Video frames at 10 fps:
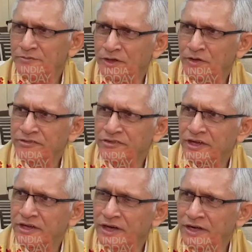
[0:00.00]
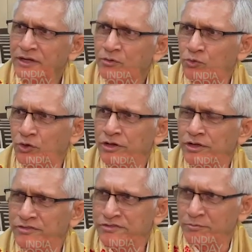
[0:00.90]
because the current work
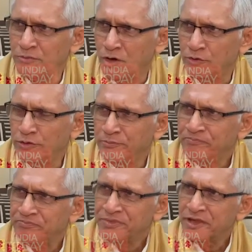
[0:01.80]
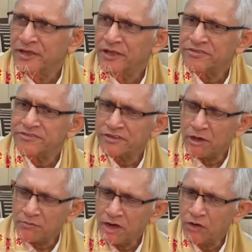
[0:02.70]
is about
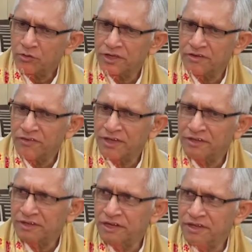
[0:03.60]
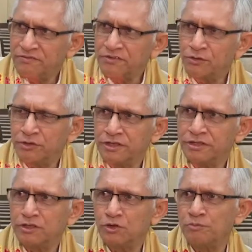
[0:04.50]
somehow giving relief to the
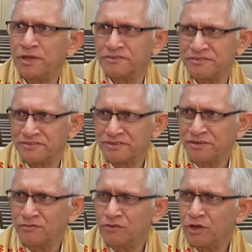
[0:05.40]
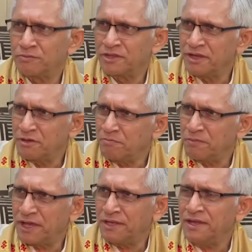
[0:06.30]
humans from their
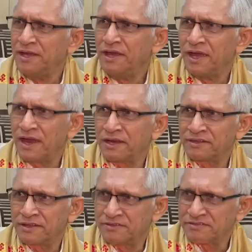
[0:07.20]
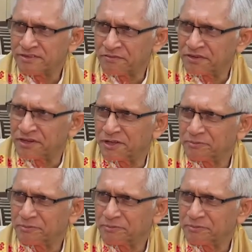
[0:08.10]
pain and their suffering.